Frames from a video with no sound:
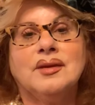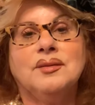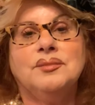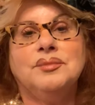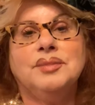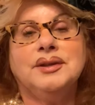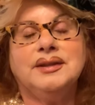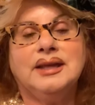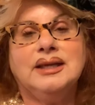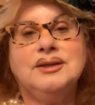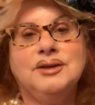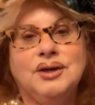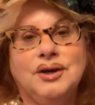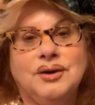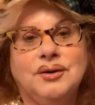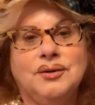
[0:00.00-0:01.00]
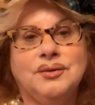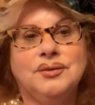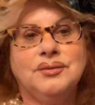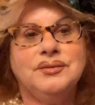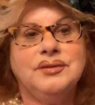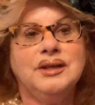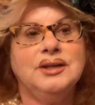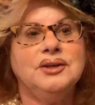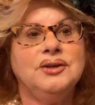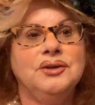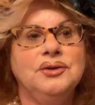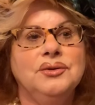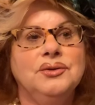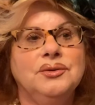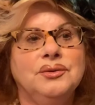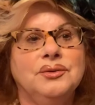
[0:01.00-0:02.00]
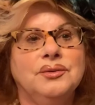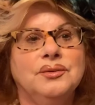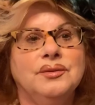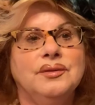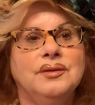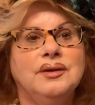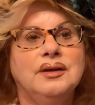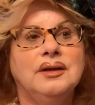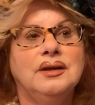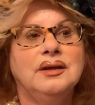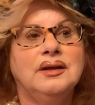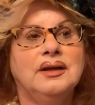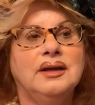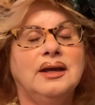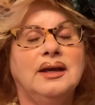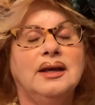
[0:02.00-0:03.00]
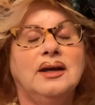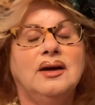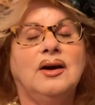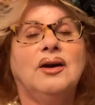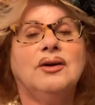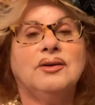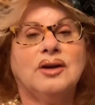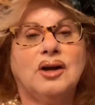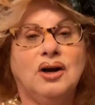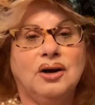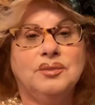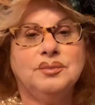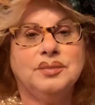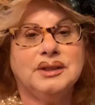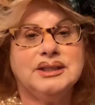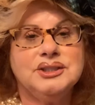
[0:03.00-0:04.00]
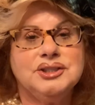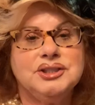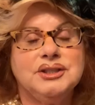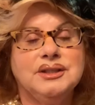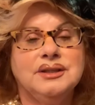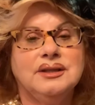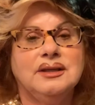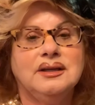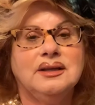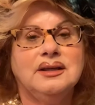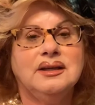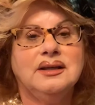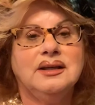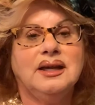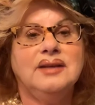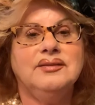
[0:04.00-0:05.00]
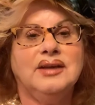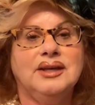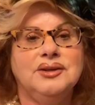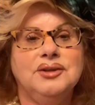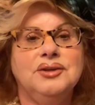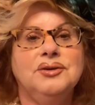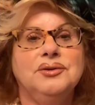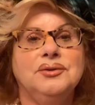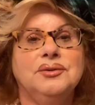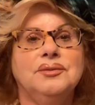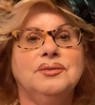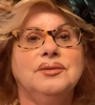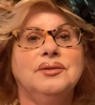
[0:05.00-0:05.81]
But they know that you are accomplished and that you